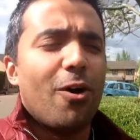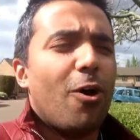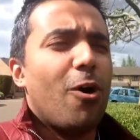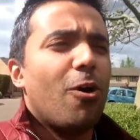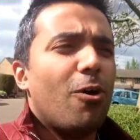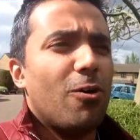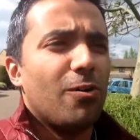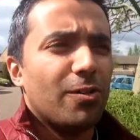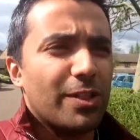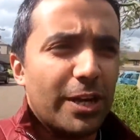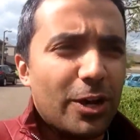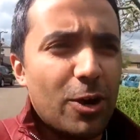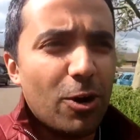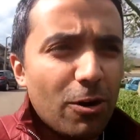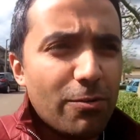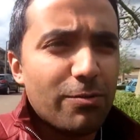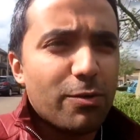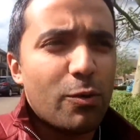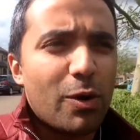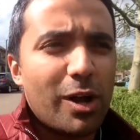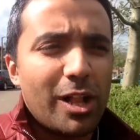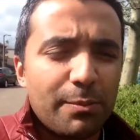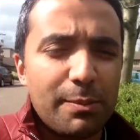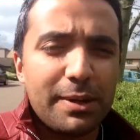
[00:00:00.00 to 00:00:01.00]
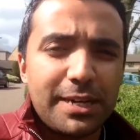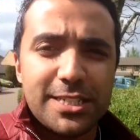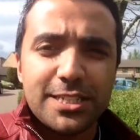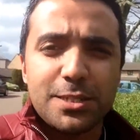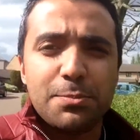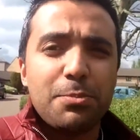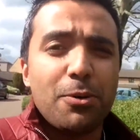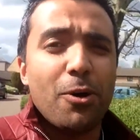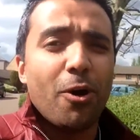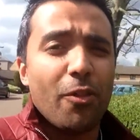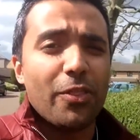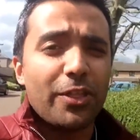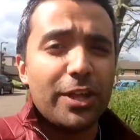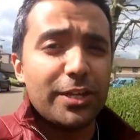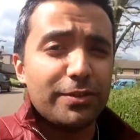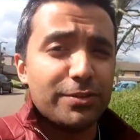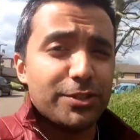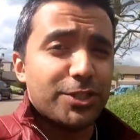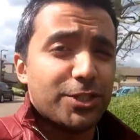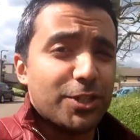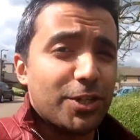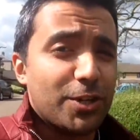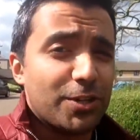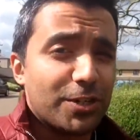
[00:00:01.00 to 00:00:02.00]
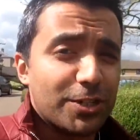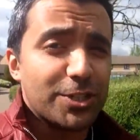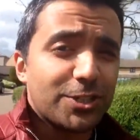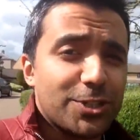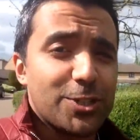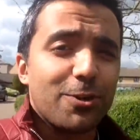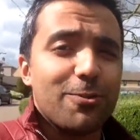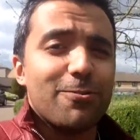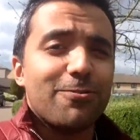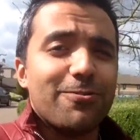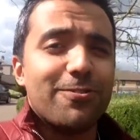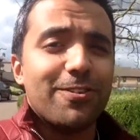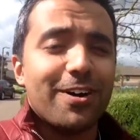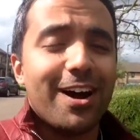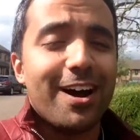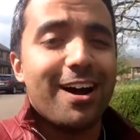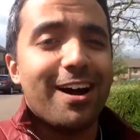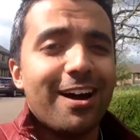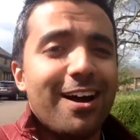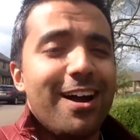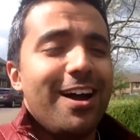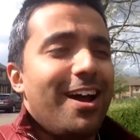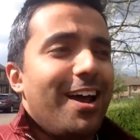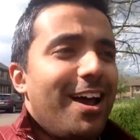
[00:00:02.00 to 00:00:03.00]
all the overwhelming support that you've shown us so far.